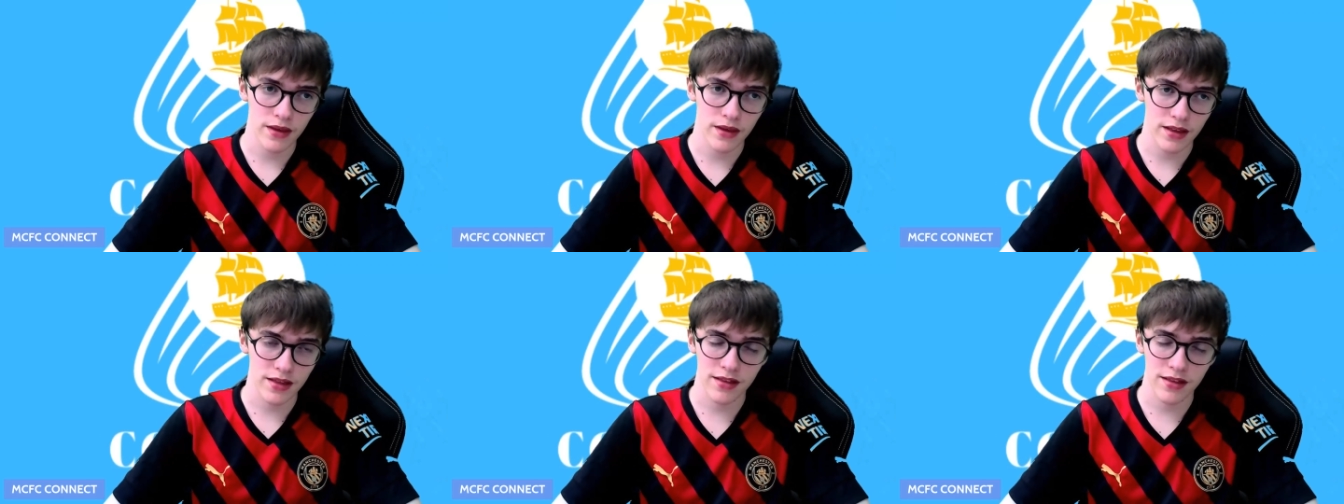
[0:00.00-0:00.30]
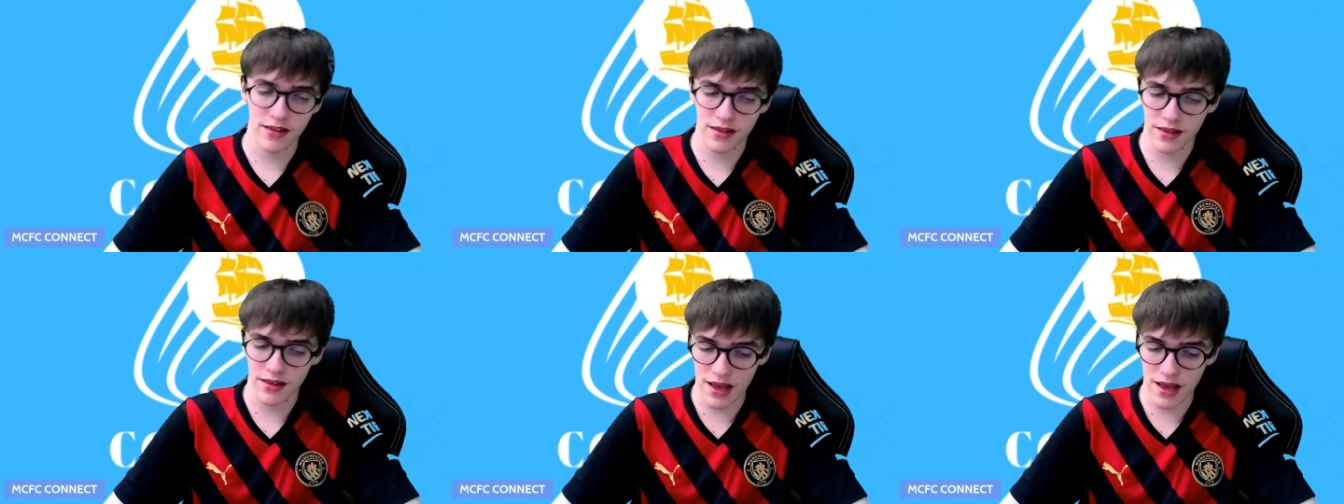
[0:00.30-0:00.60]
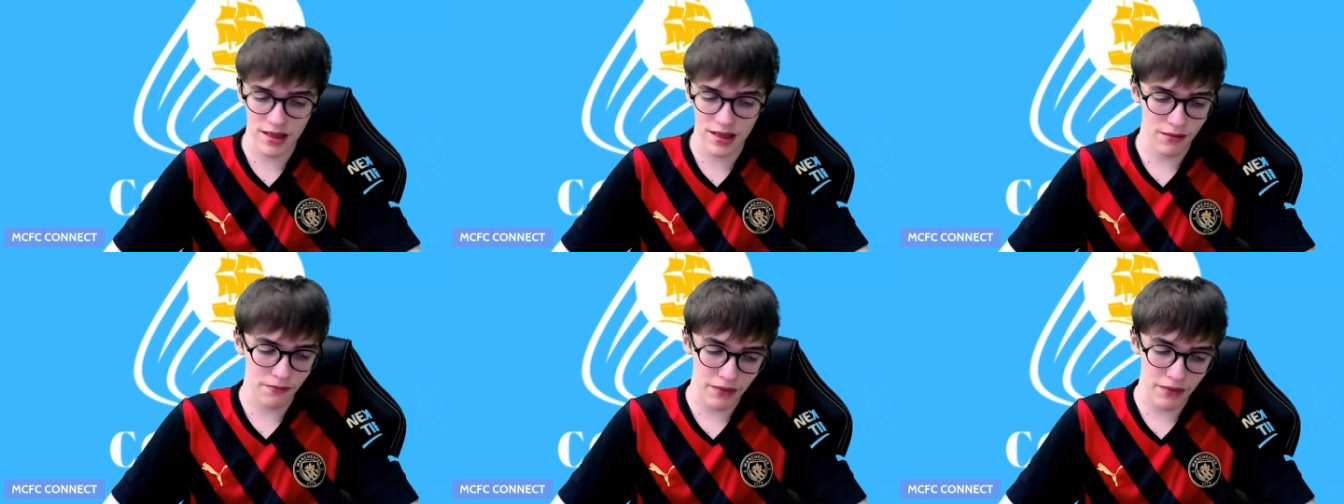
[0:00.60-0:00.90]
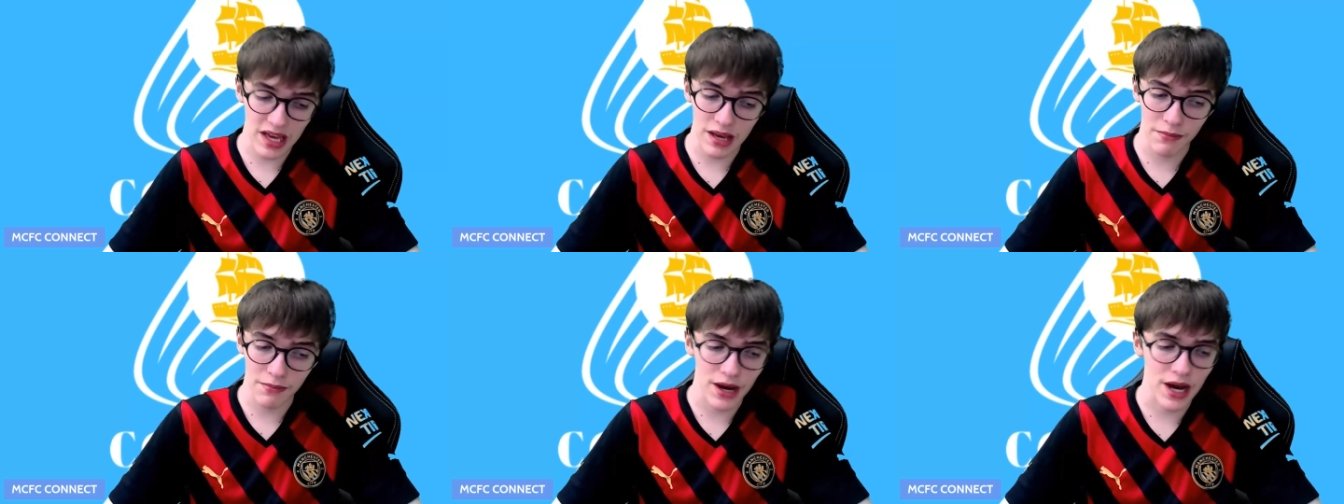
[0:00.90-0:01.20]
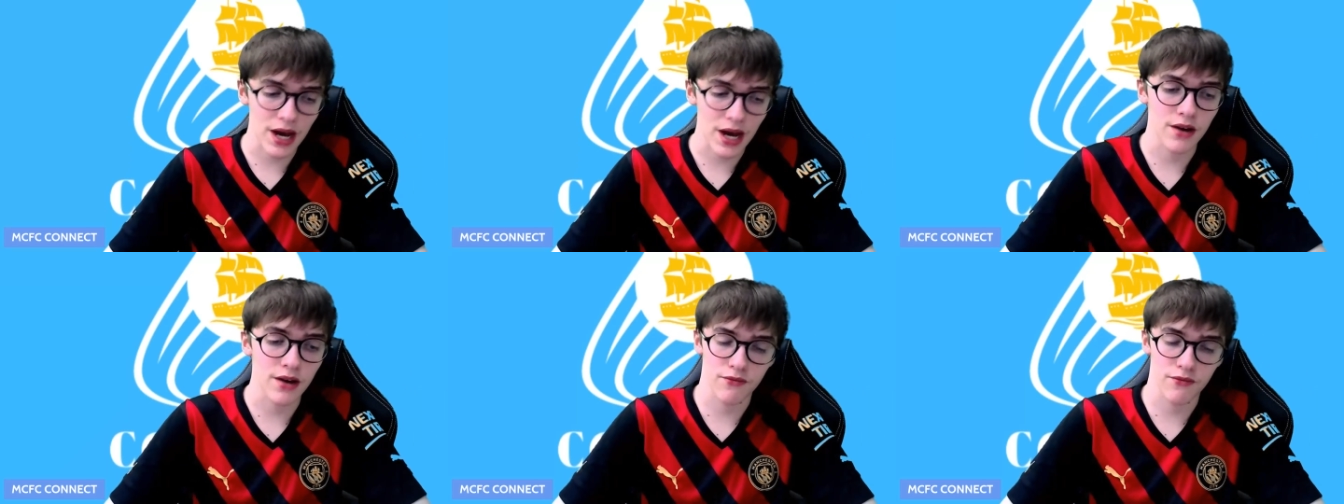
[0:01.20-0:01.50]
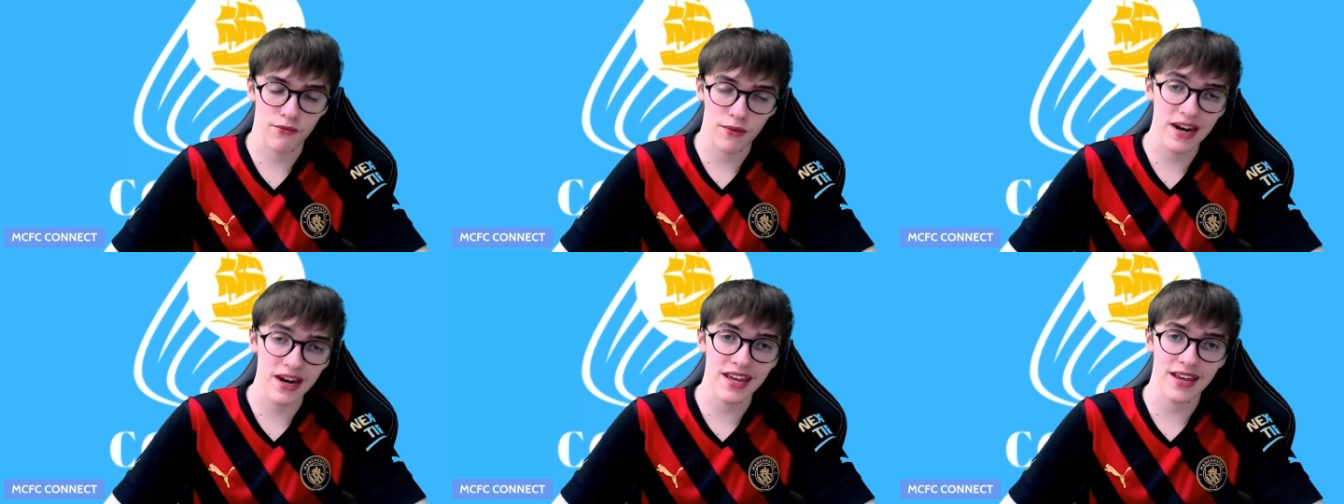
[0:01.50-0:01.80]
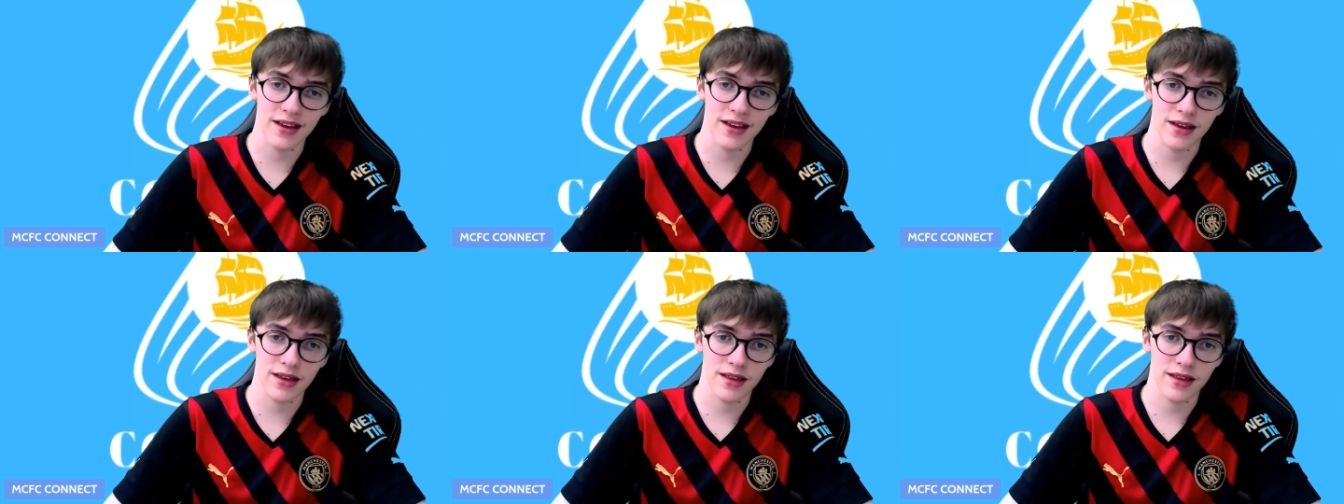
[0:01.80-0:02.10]
It's is a big part of
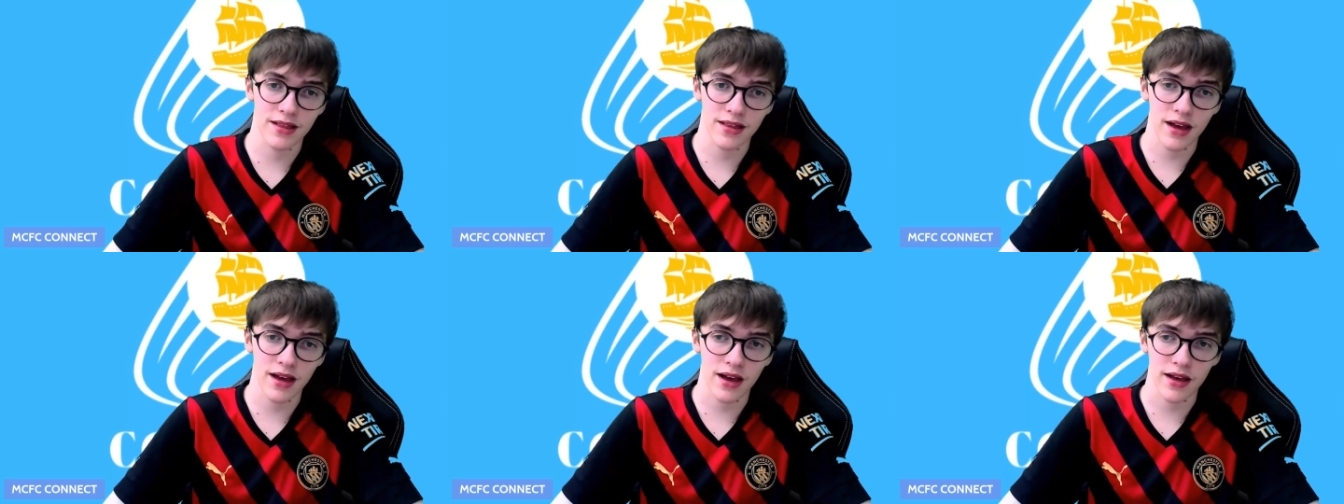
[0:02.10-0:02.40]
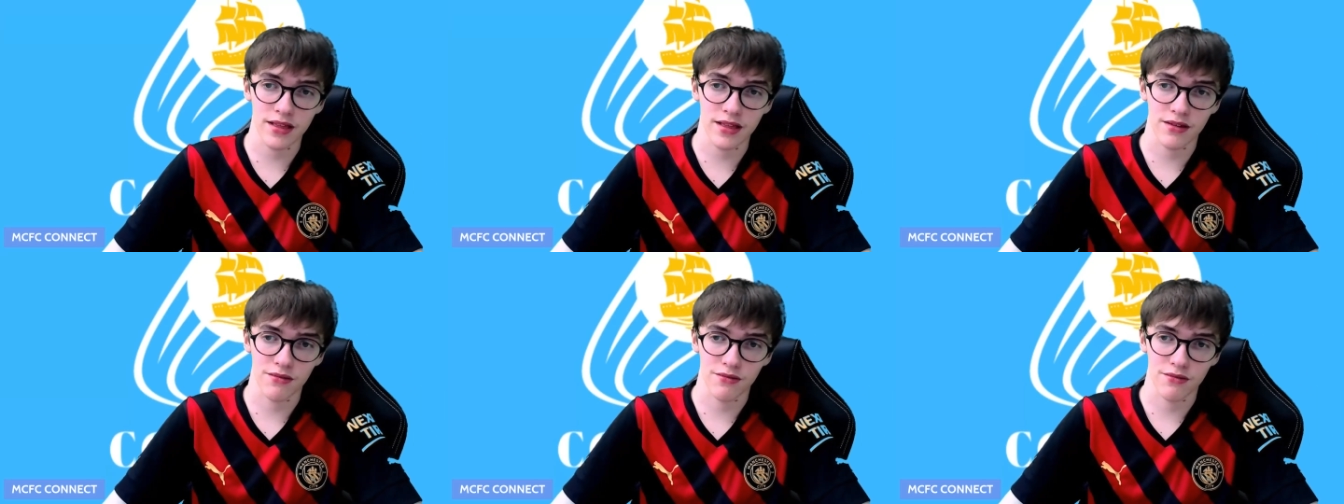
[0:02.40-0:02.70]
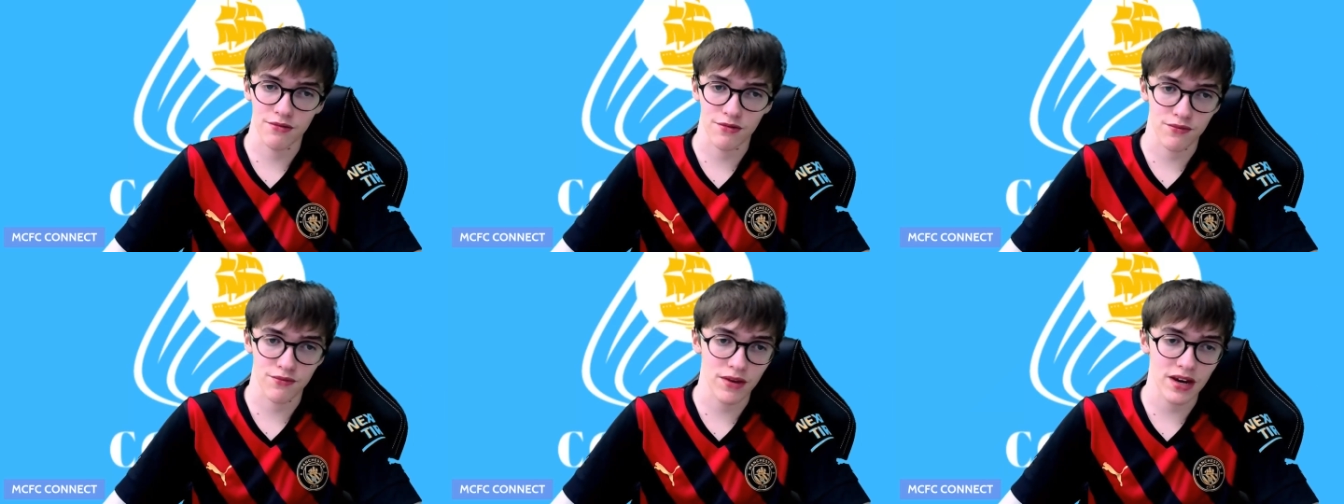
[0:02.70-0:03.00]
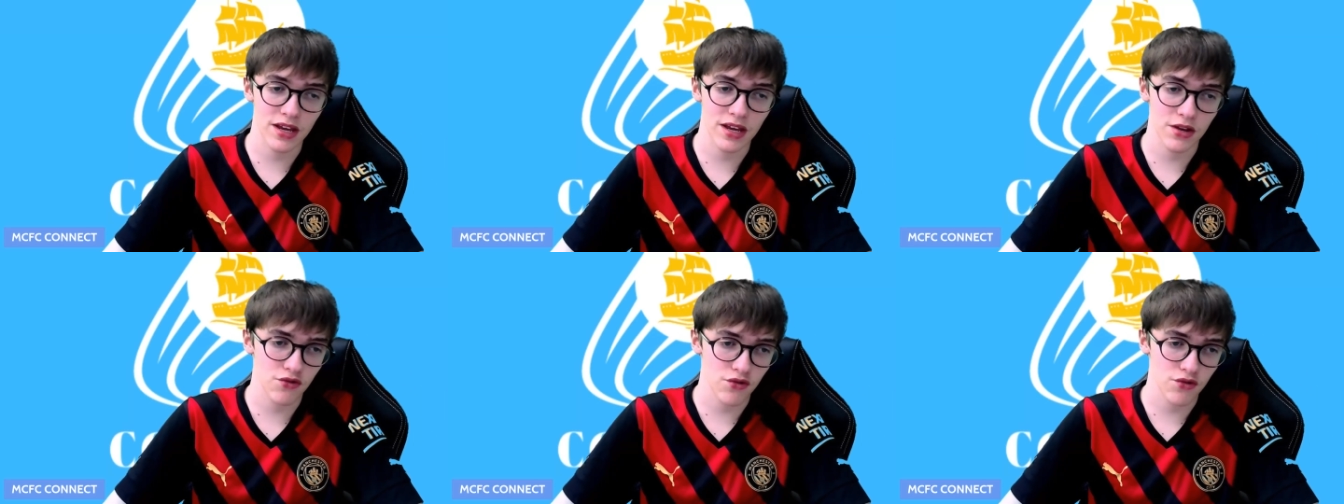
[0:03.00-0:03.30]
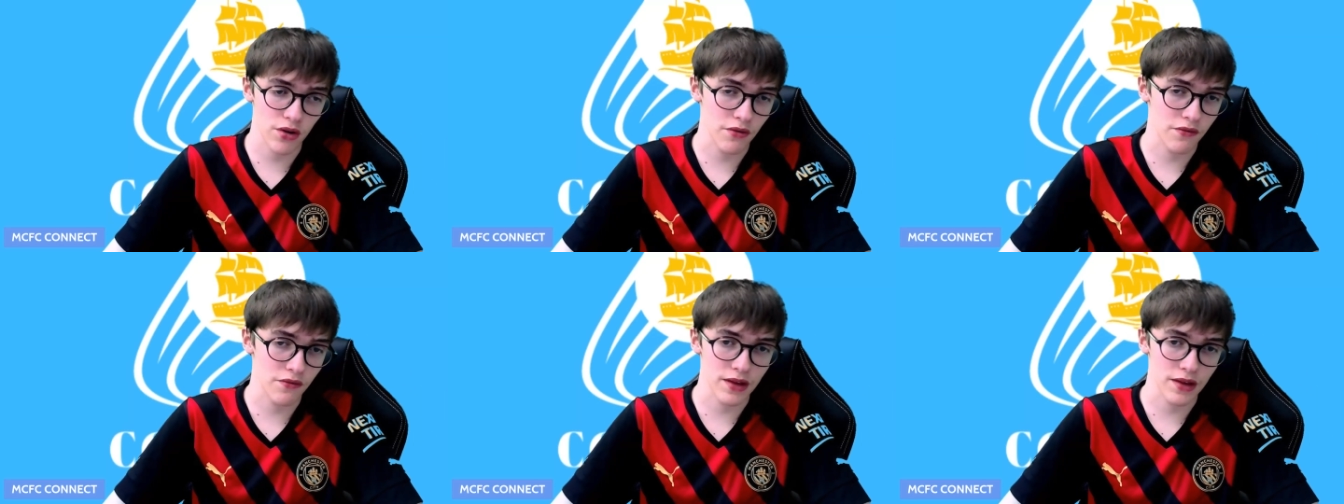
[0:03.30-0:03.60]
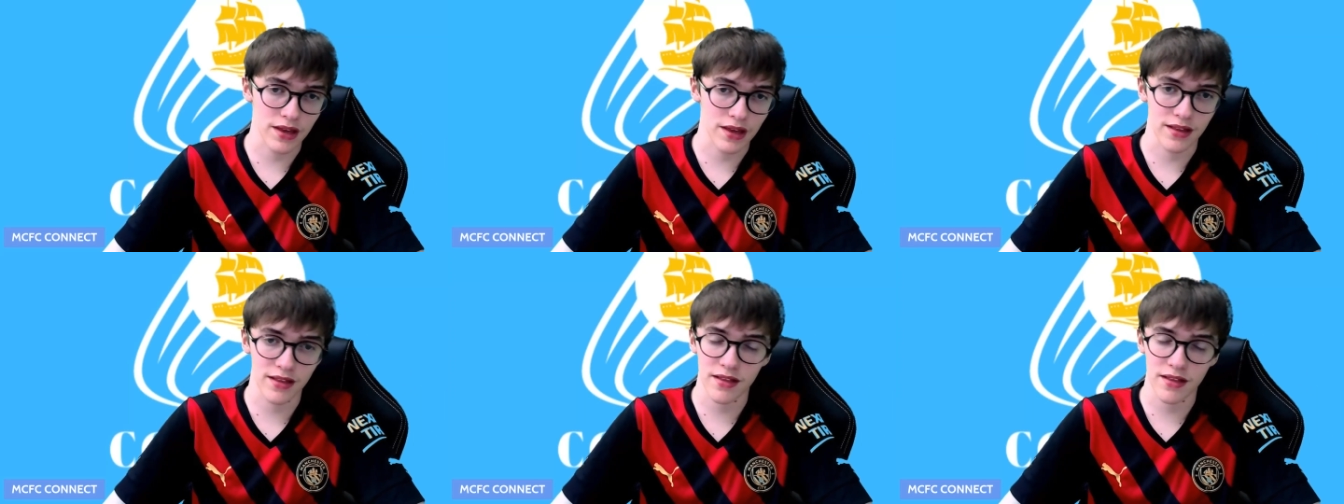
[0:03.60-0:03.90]
winning titles, winning trophies.